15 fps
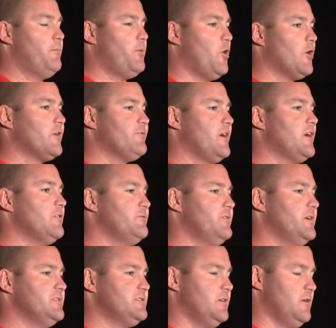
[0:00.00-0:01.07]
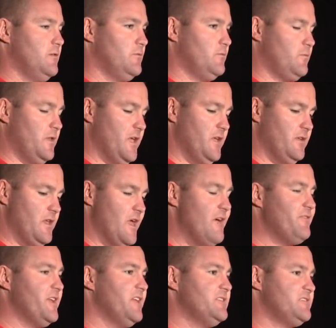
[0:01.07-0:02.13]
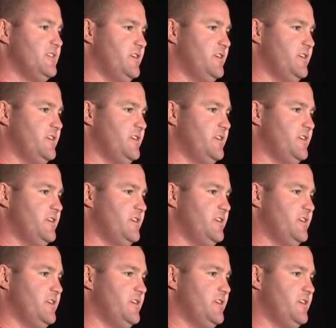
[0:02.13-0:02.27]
part of our invest that evidence